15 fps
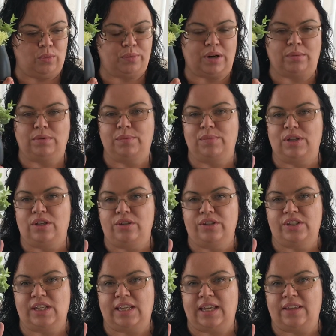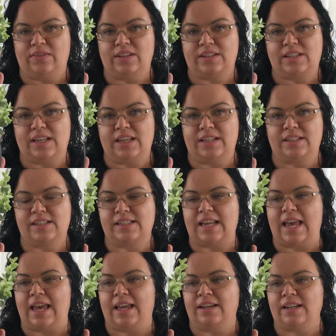probably be using in the tiered
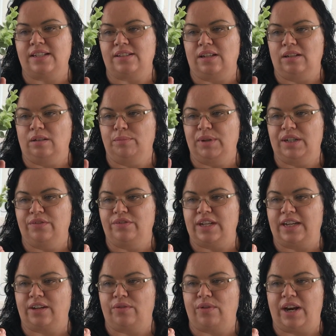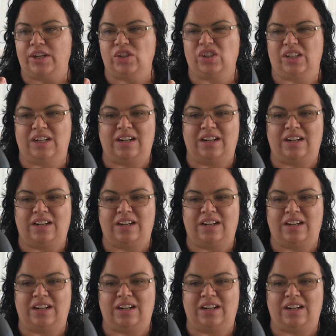stand as a little bit of decoration,